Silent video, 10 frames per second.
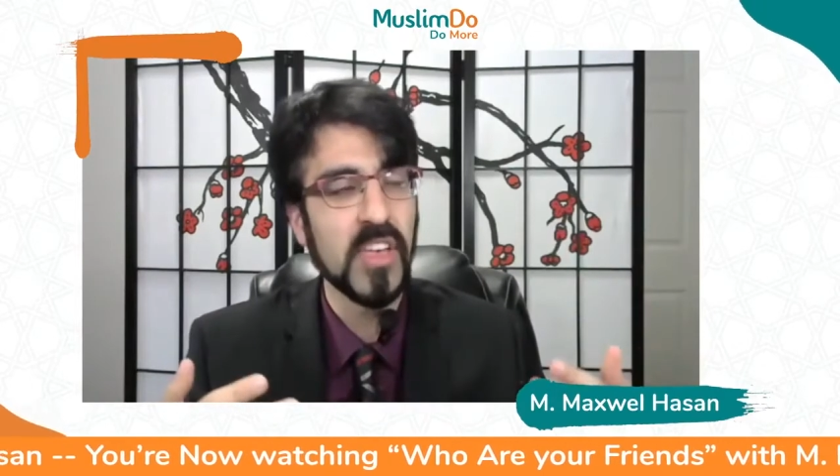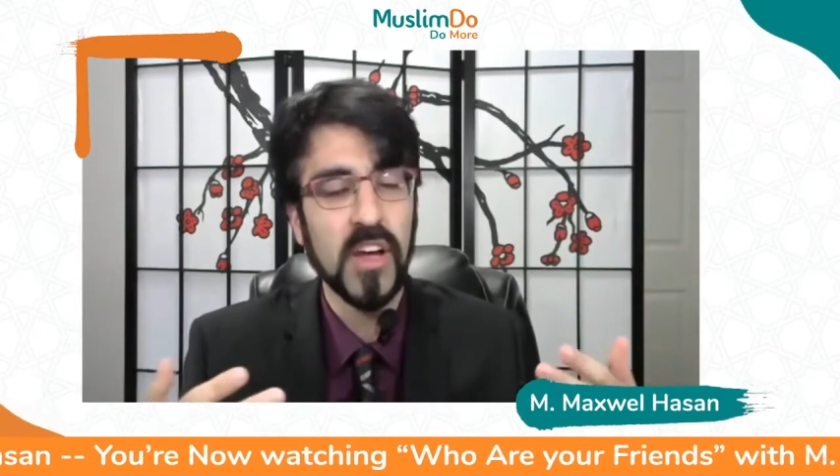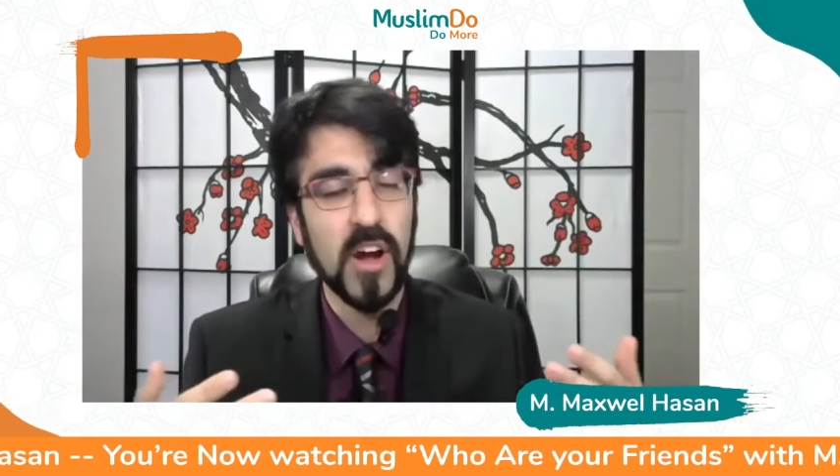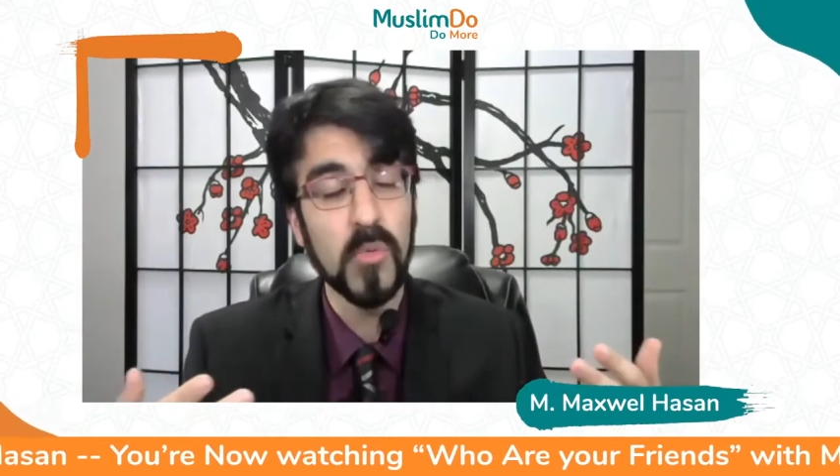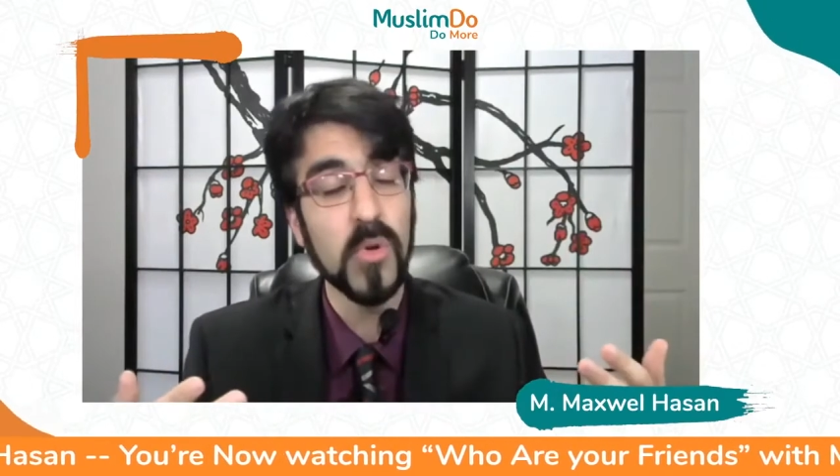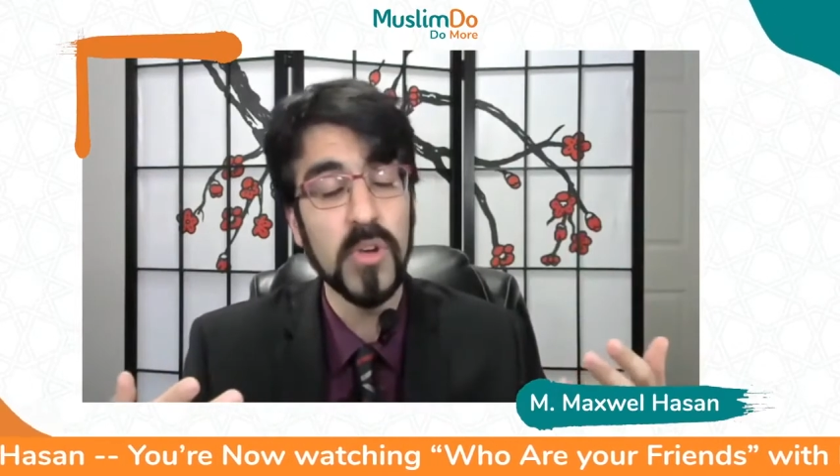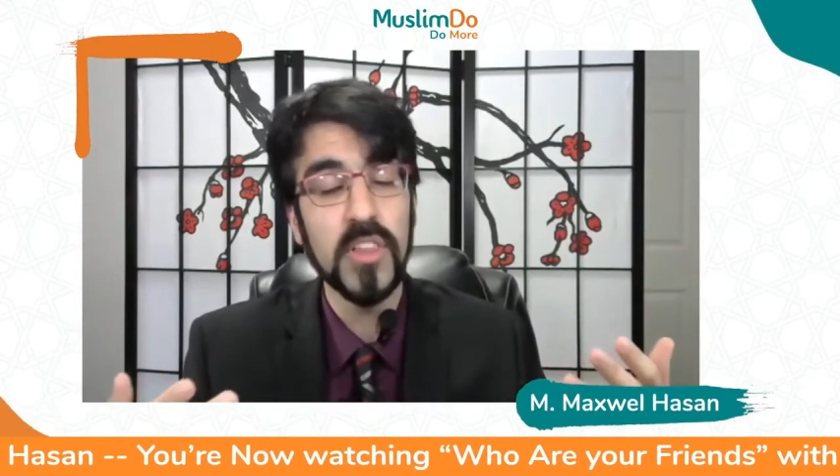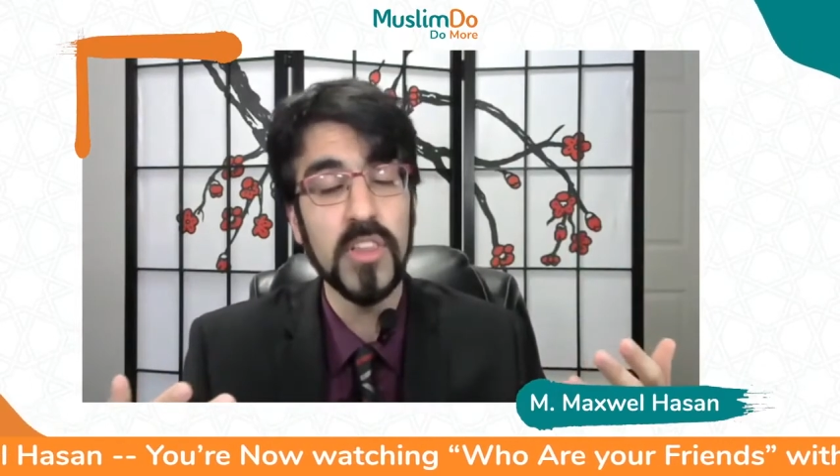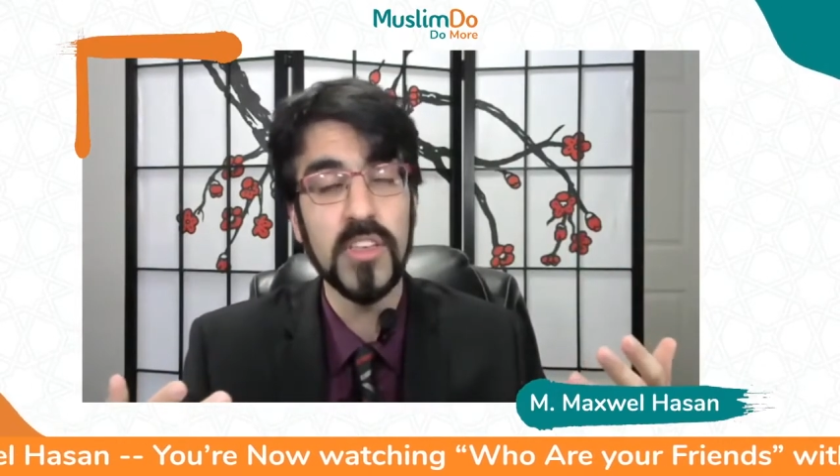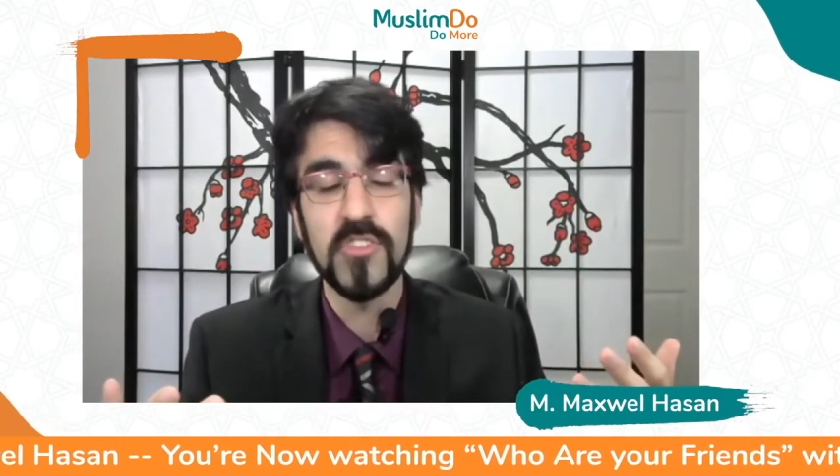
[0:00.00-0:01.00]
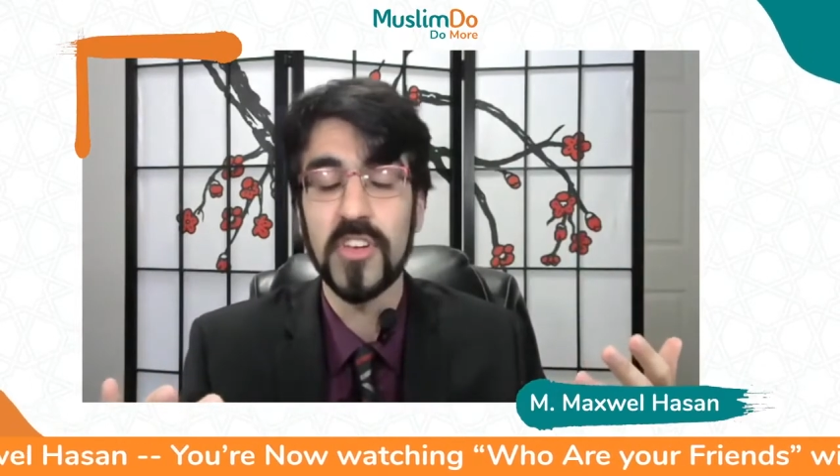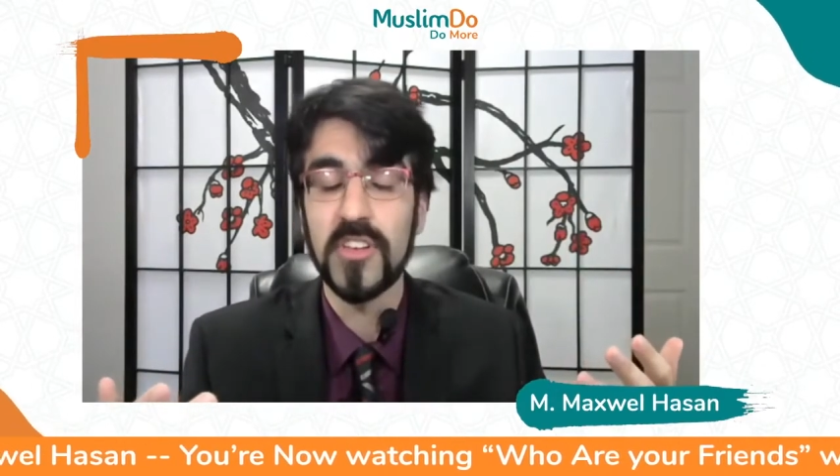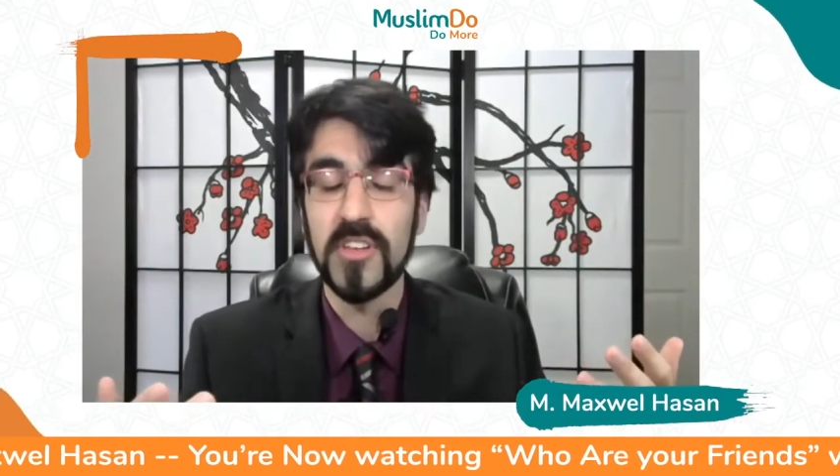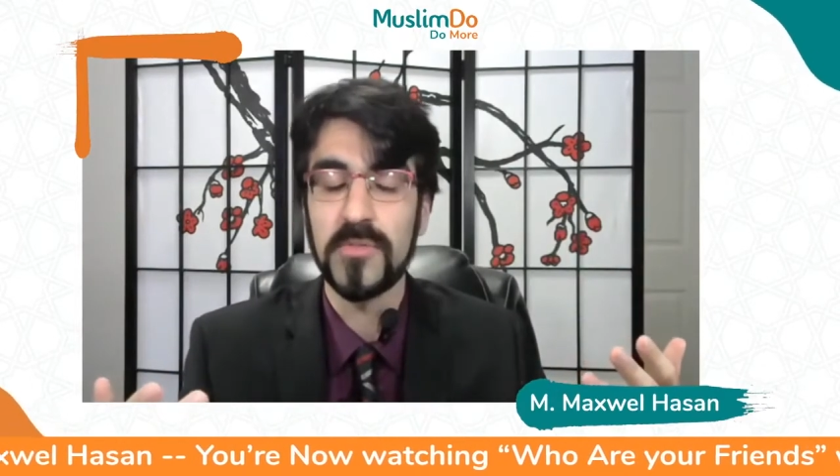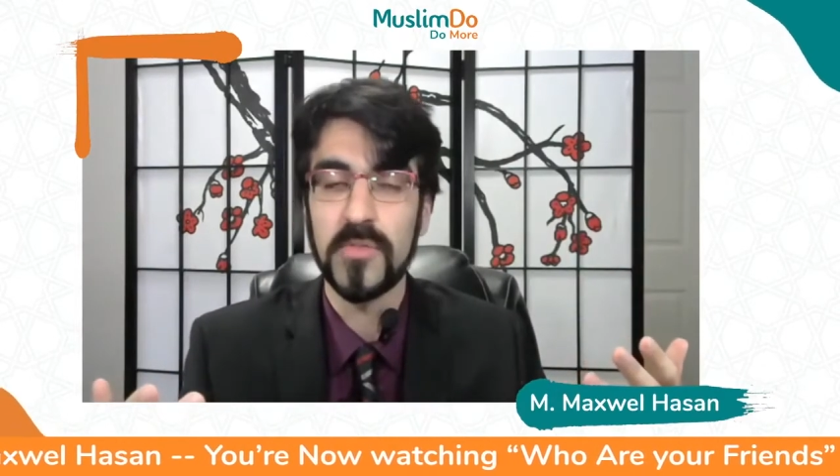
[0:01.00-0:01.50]
are we really in
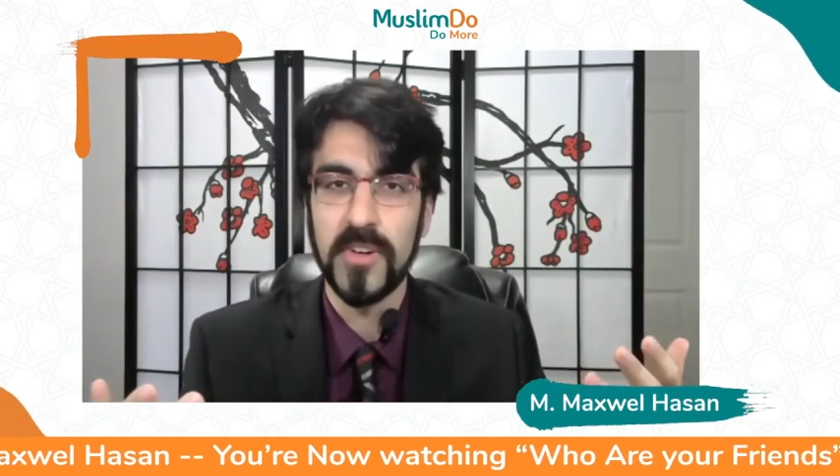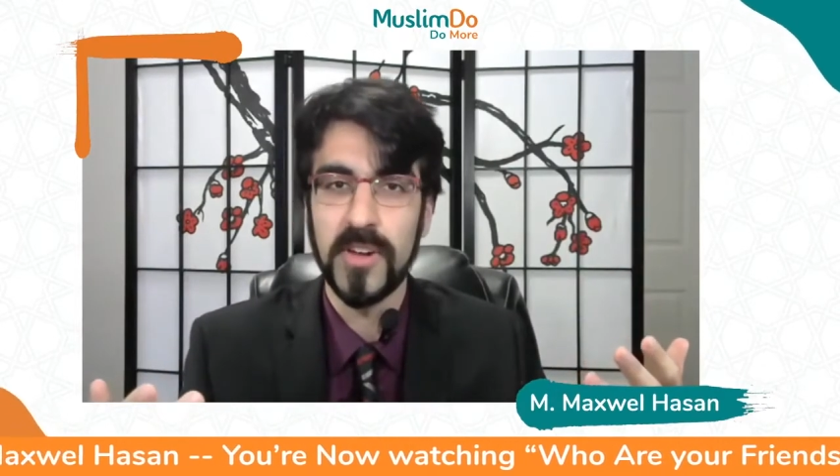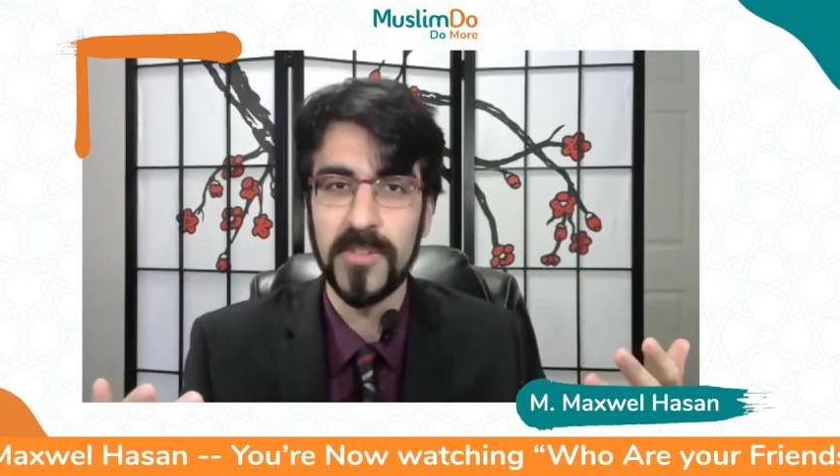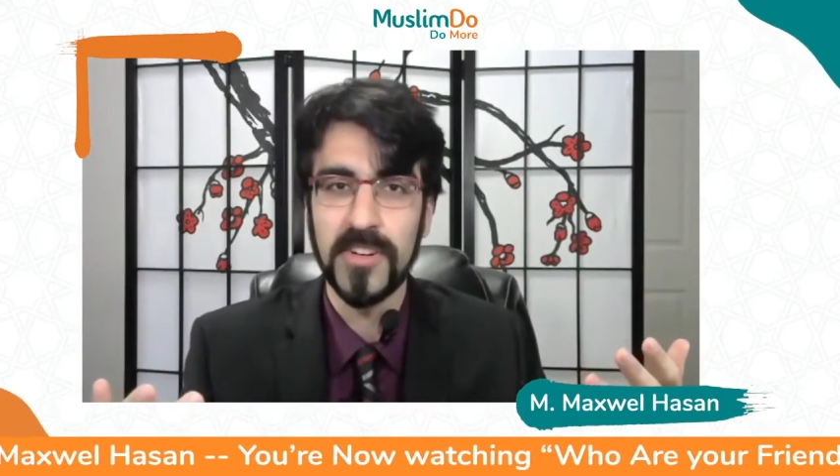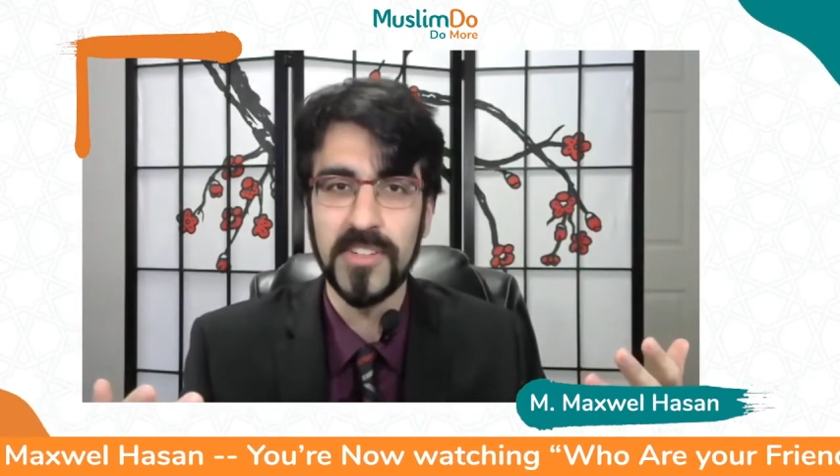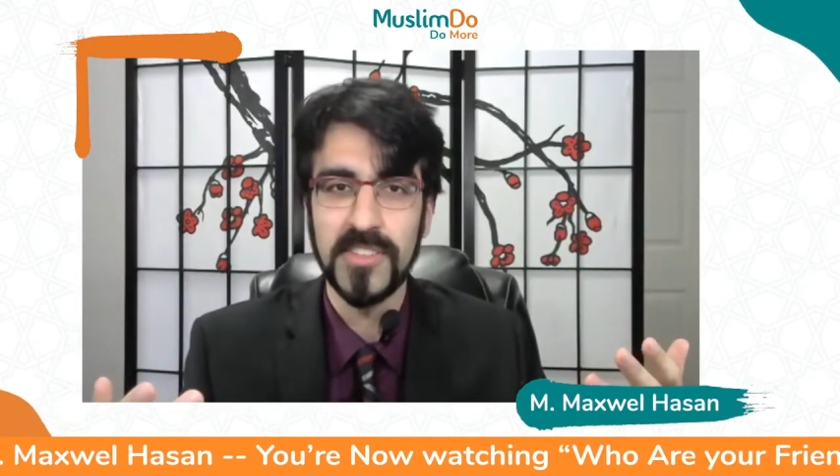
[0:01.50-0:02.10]
Jannah forever?